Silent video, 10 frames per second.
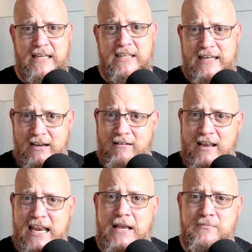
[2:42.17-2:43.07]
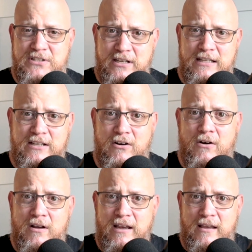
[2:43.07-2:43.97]
And then here I am sitting
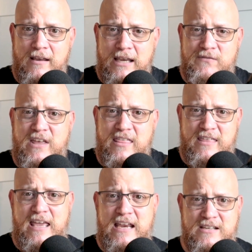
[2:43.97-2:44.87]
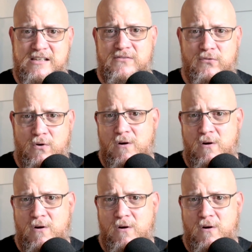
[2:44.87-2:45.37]
there giving thanks for